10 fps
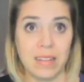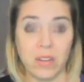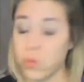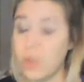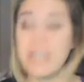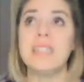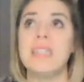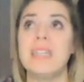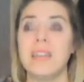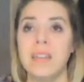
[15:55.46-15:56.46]

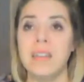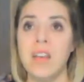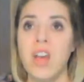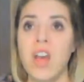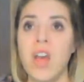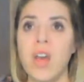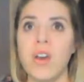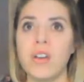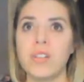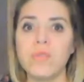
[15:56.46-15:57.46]
Crazy.
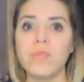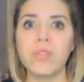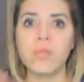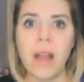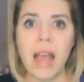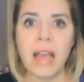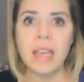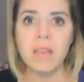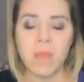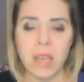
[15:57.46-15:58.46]
So
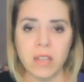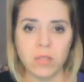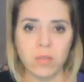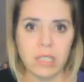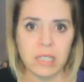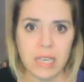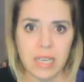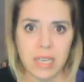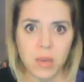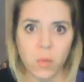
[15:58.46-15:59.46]
tracking makes you
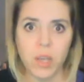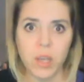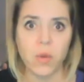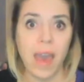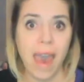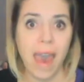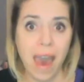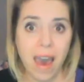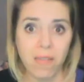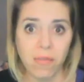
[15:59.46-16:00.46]
see what you
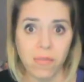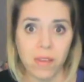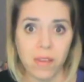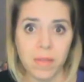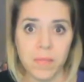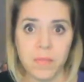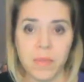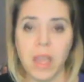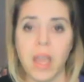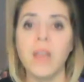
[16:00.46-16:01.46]
have
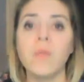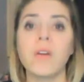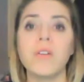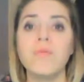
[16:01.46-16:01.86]
and where you